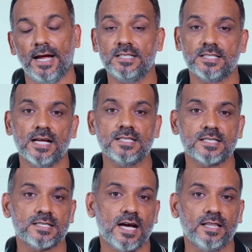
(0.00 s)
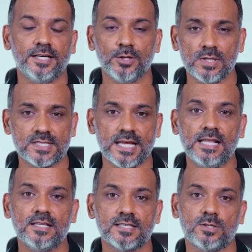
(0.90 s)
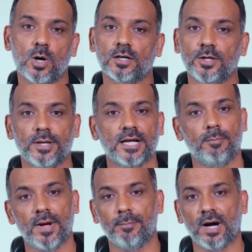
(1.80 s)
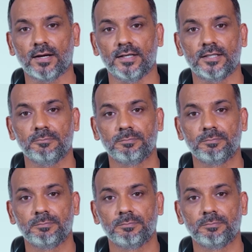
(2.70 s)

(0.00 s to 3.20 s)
And chances are that you will sell the stock during a bear market.